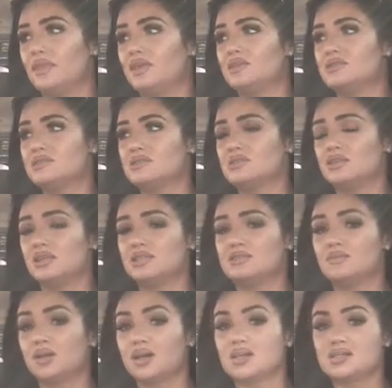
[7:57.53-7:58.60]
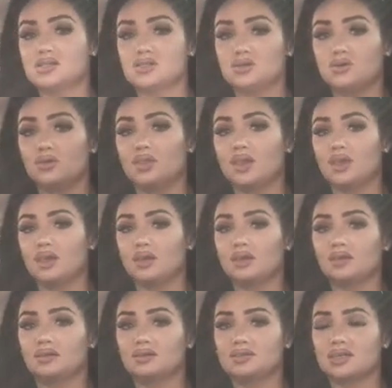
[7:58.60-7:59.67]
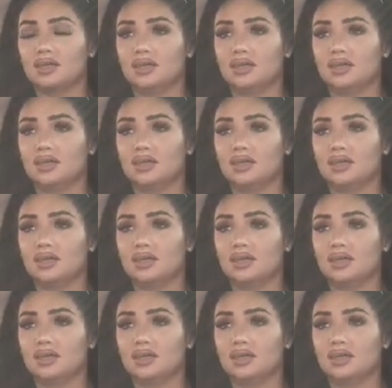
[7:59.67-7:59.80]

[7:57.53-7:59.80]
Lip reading: it's very soothing to